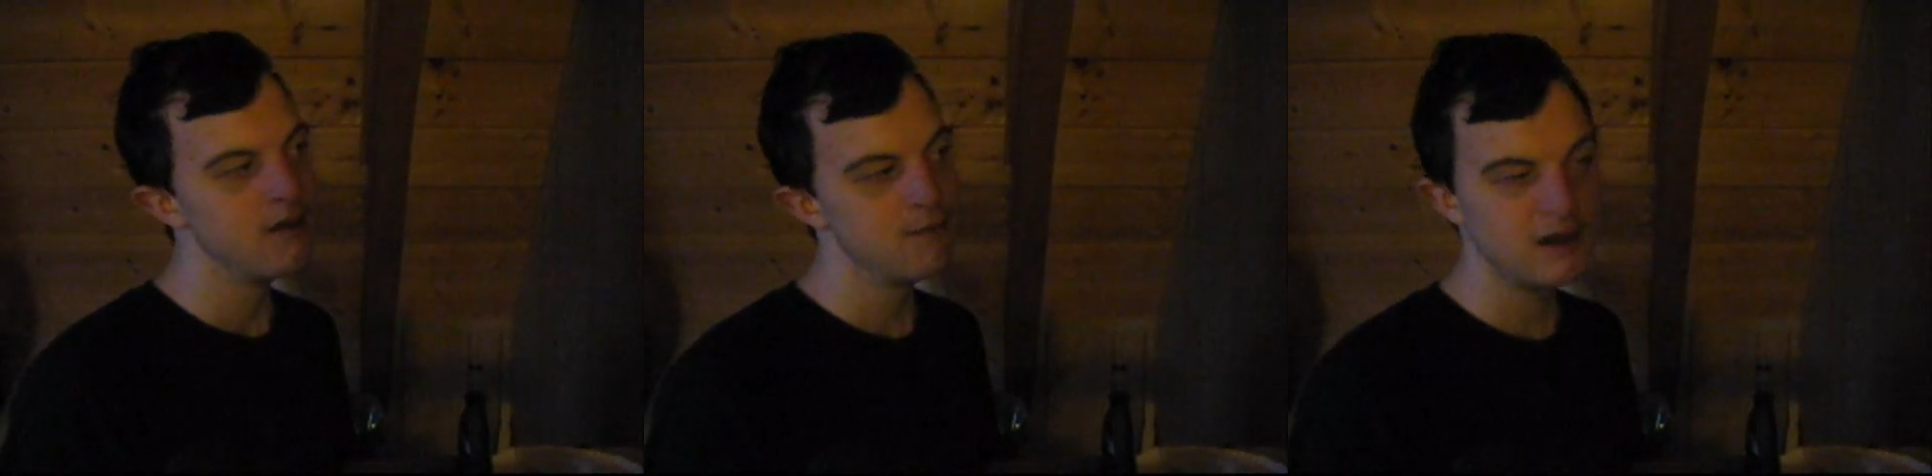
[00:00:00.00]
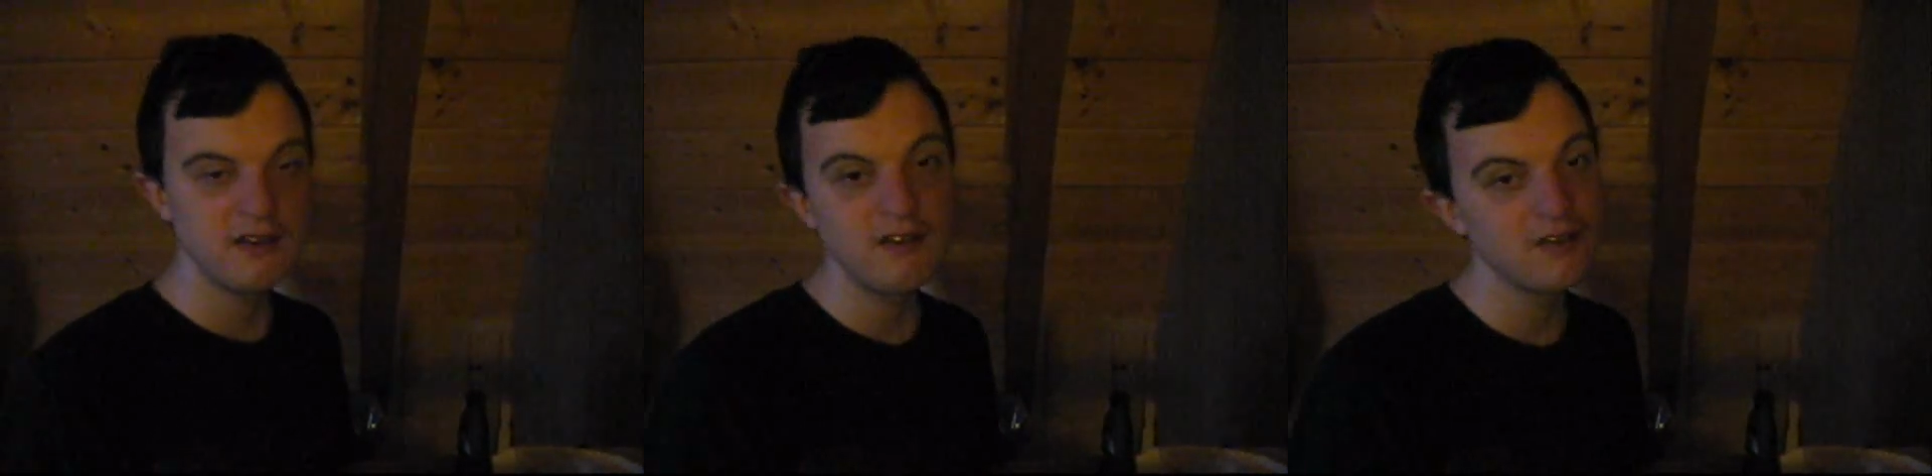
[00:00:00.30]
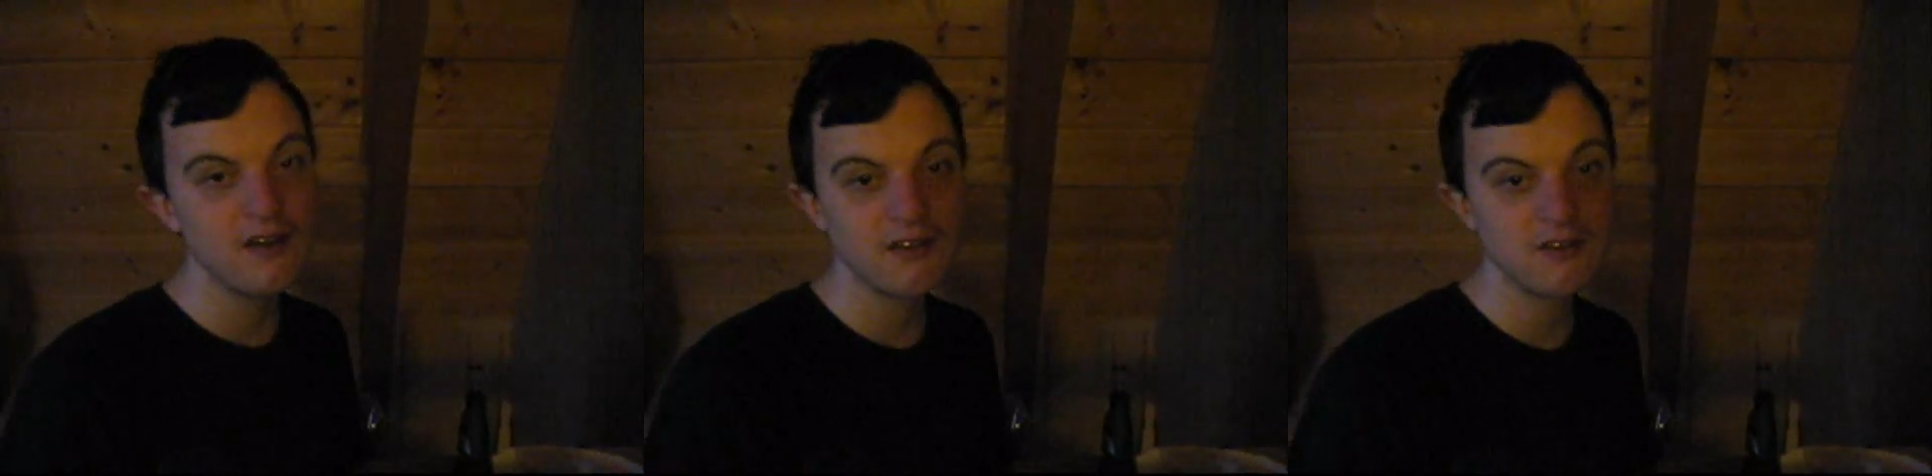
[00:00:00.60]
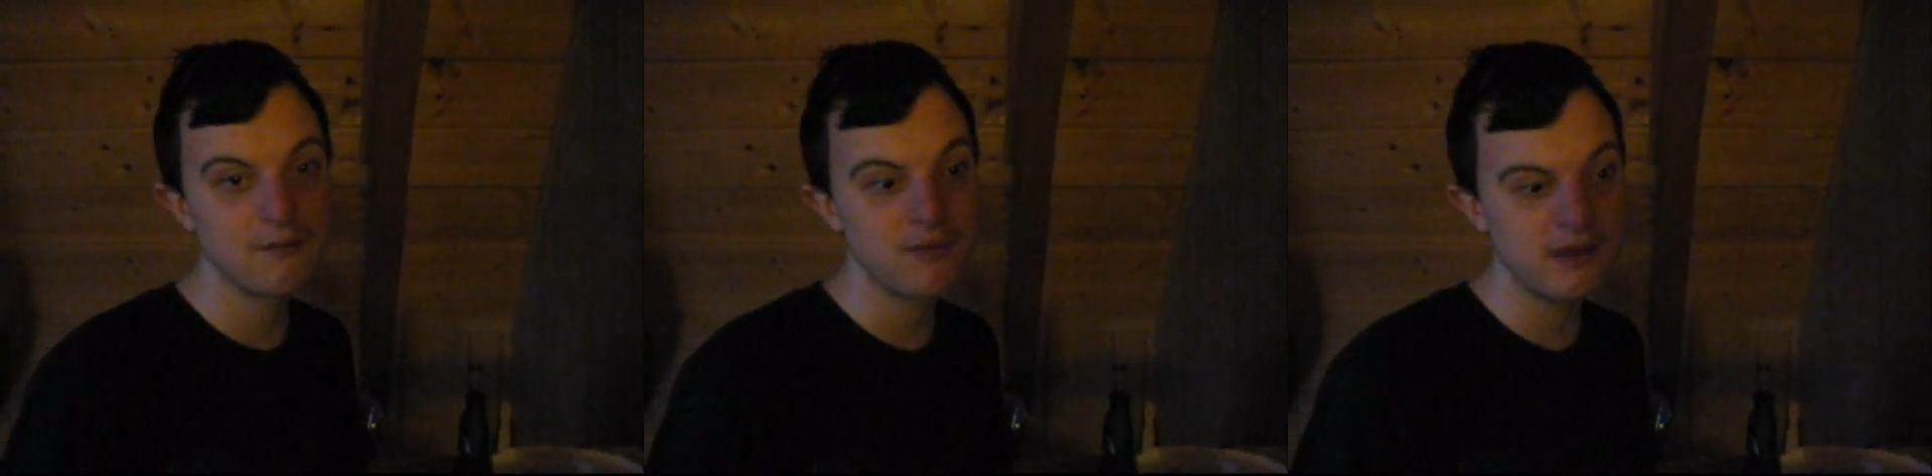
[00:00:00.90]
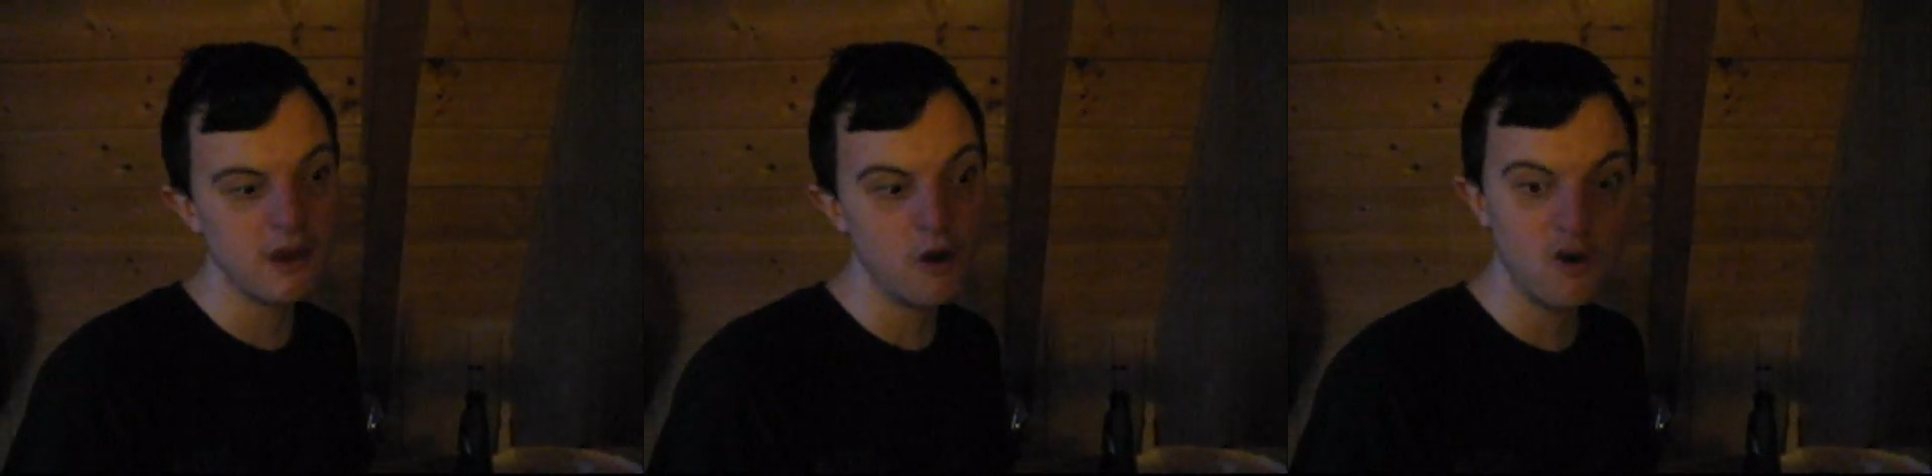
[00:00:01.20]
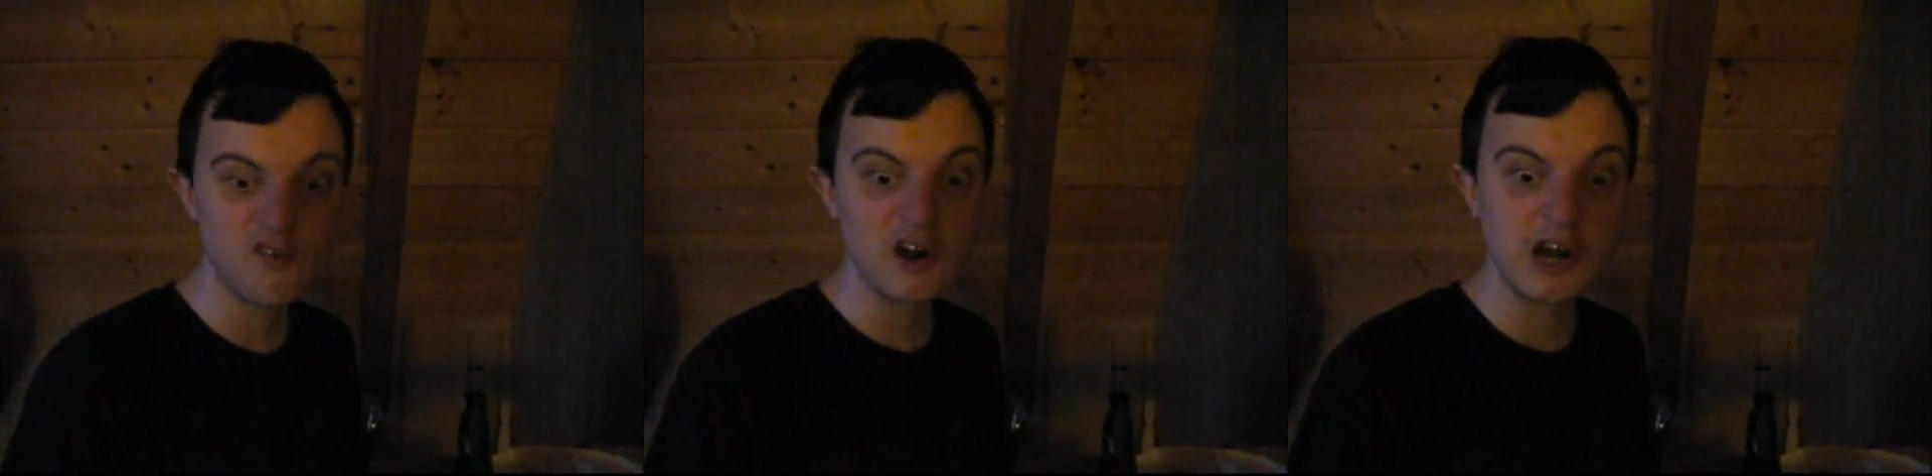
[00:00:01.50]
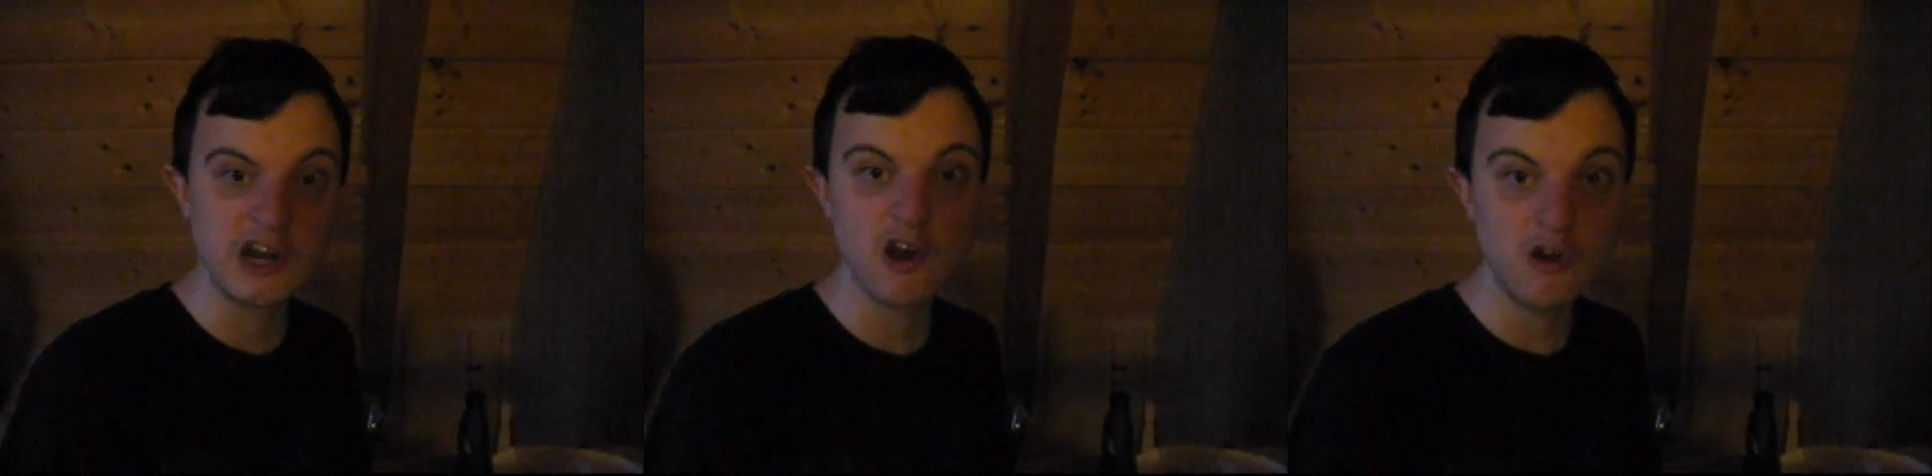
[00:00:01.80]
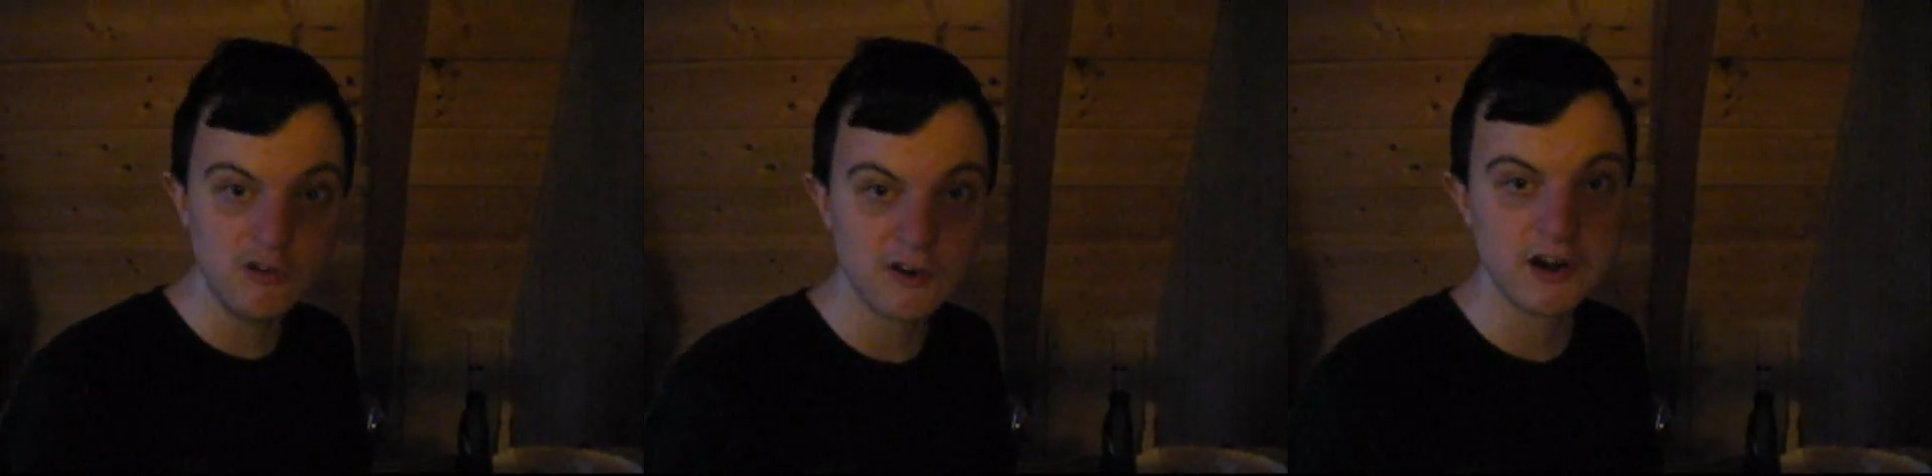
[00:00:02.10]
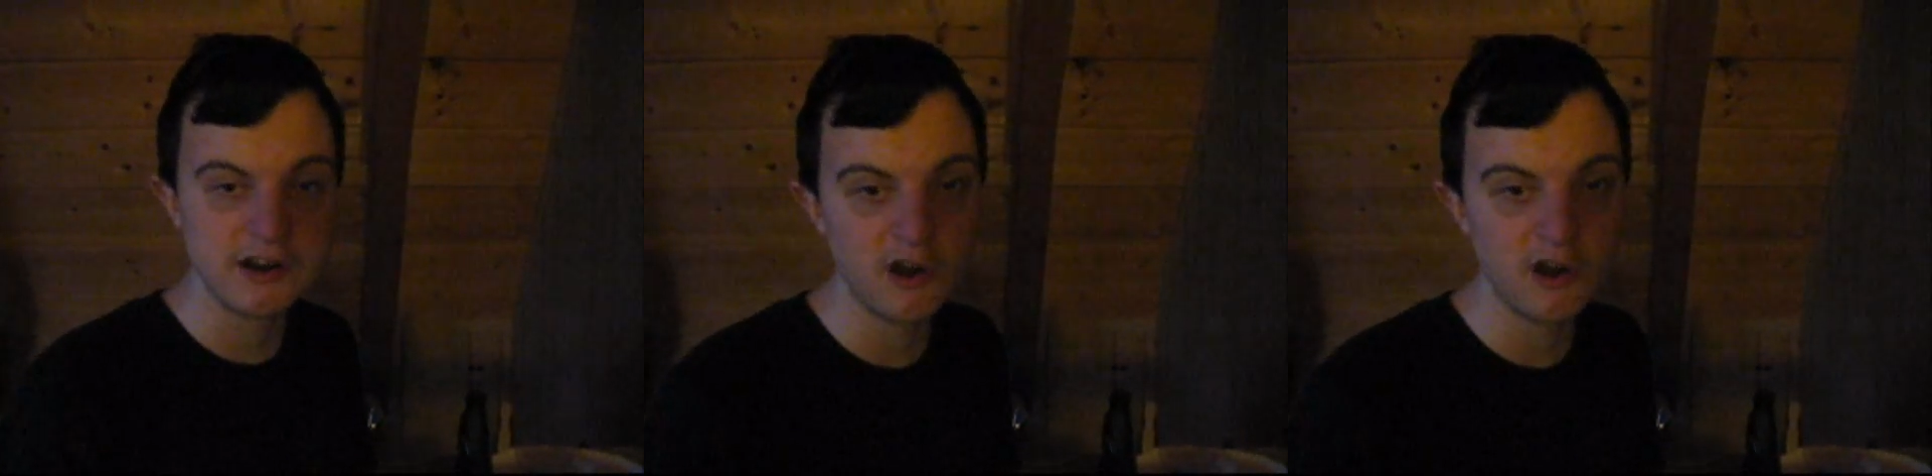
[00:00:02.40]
But it just does something over and over and